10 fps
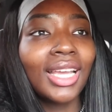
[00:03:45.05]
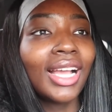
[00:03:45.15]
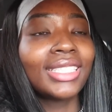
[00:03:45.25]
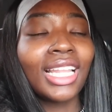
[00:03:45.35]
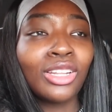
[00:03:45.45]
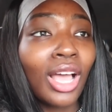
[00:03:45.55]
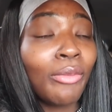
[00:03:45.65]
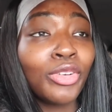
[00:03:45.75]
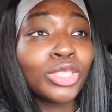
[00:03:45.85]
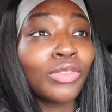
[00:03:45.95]
Because I,
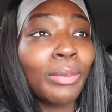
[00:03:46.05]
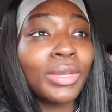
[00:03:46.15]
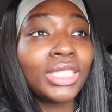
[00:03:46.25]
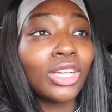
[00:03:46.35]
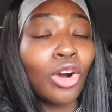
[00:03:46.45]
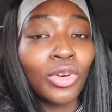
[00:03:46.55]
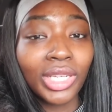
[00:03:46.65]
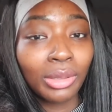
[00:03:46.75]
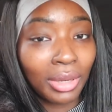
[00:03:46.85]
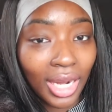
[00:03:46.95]
am first of all, I'm missing a whole
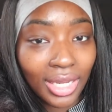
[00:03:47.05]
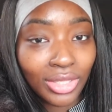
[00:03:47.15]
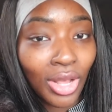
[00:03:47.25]
AirPod.